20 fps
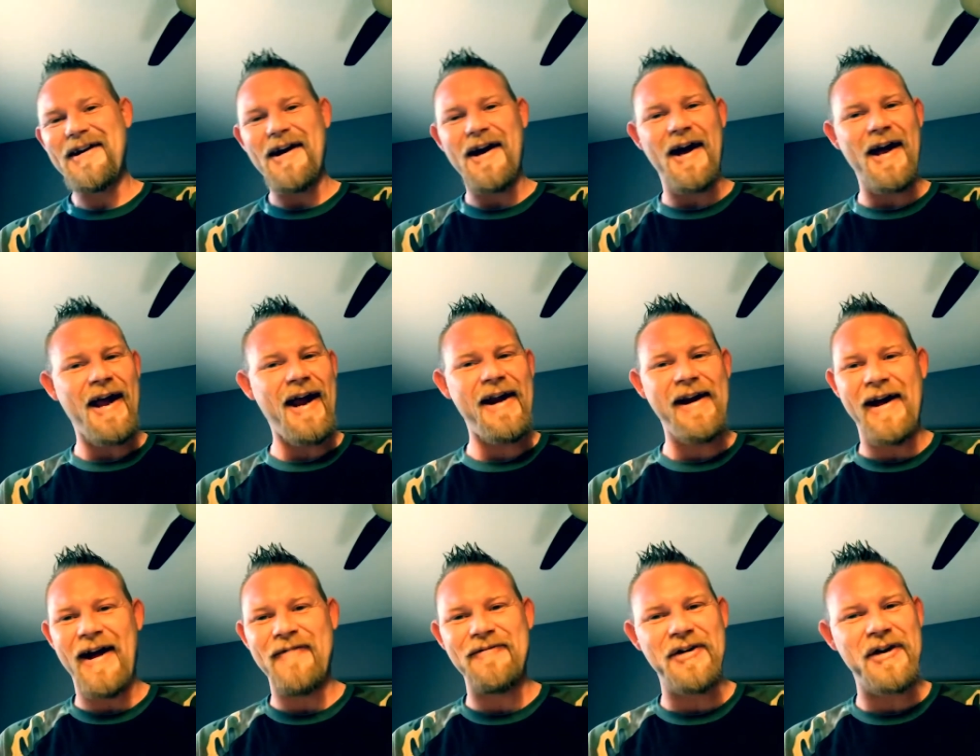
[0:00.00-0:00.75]
I hate
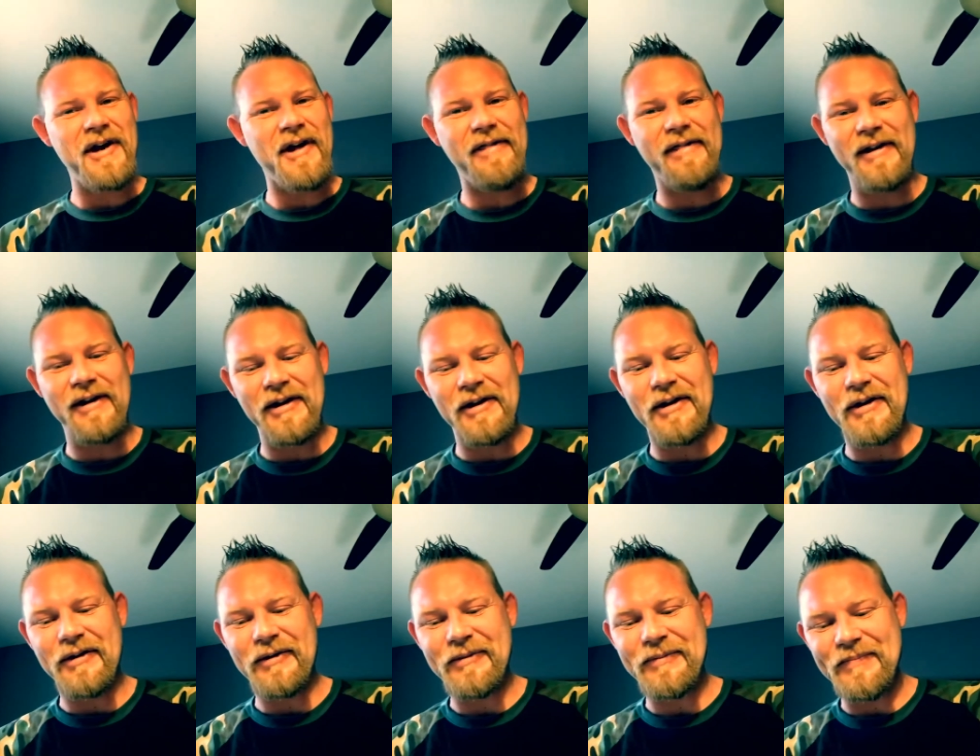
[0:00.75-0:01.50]
having nothing to
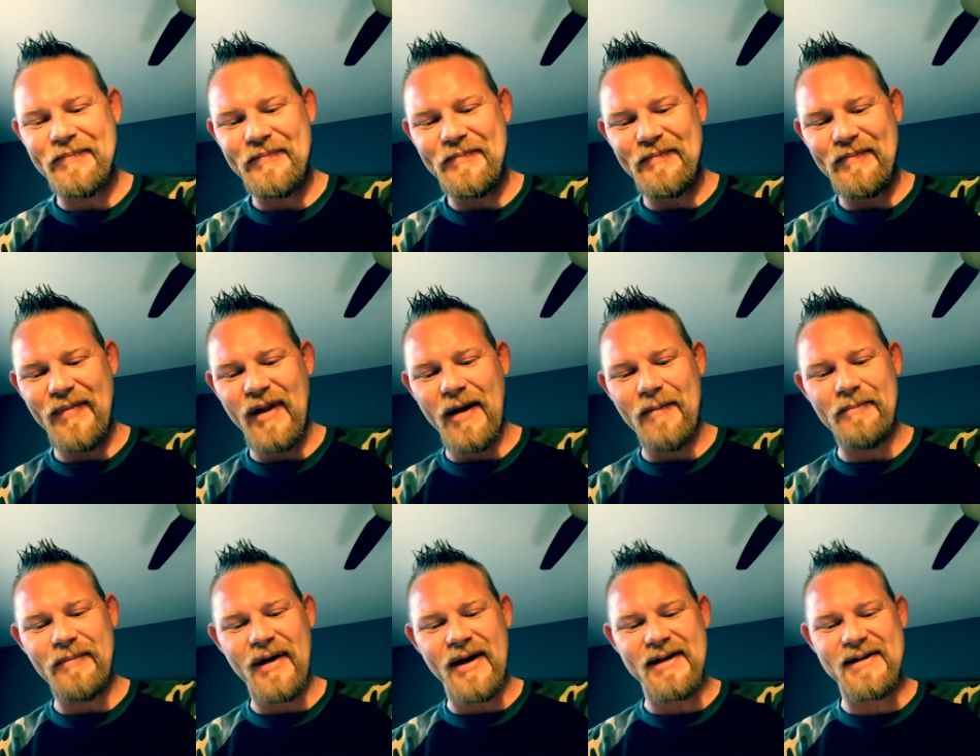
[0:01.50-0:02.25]
do.
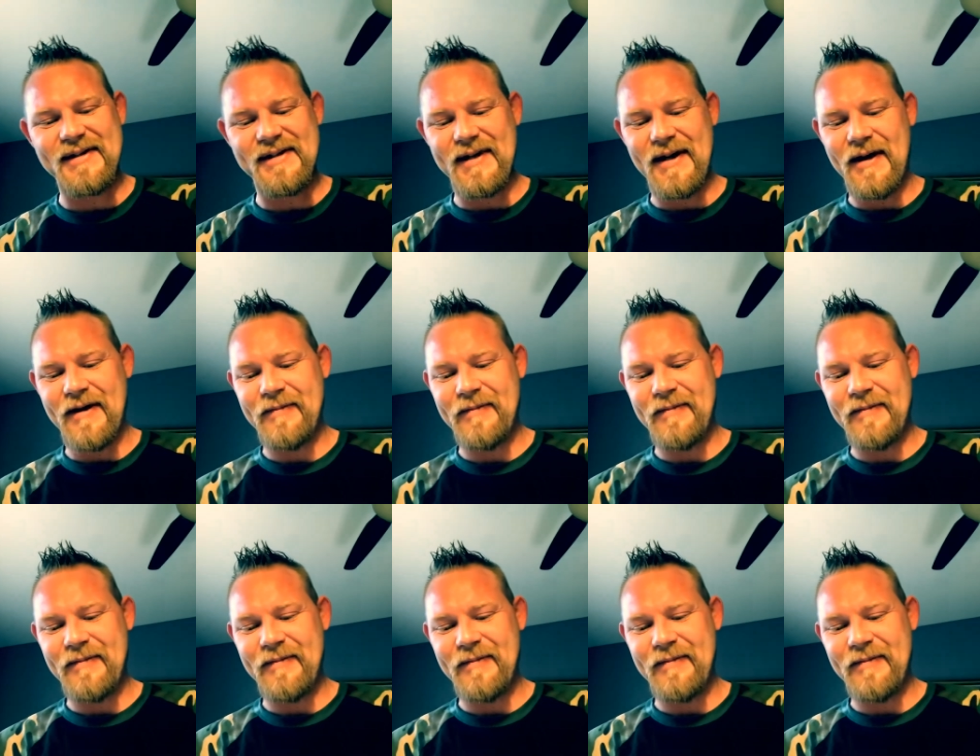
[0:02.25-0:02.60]
But